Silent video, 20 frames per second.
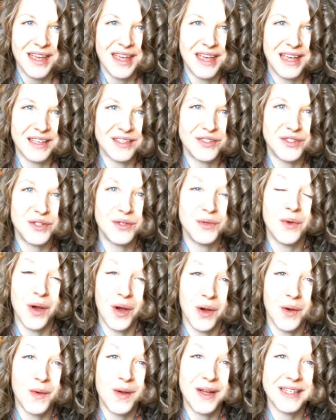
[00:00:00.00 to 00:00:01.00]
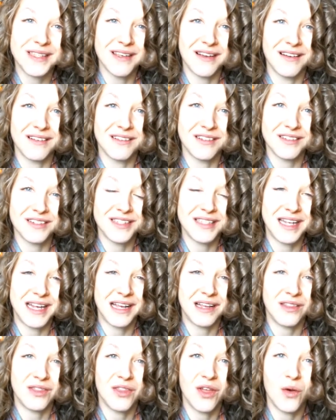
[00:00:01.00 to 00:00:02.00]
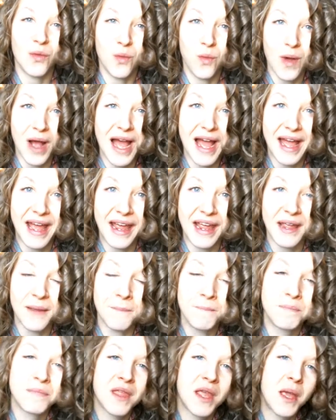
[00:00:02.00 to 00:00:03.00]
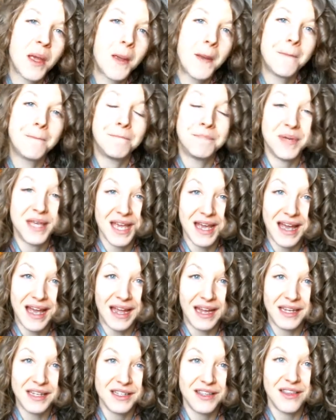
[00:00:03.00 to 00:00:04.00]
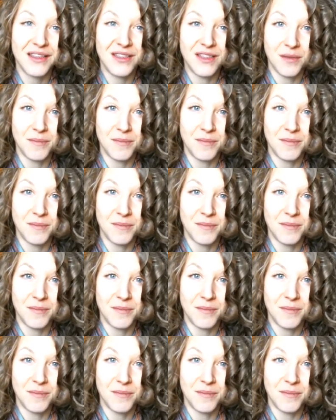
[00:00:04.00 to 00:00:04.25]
is to always understand the why behind the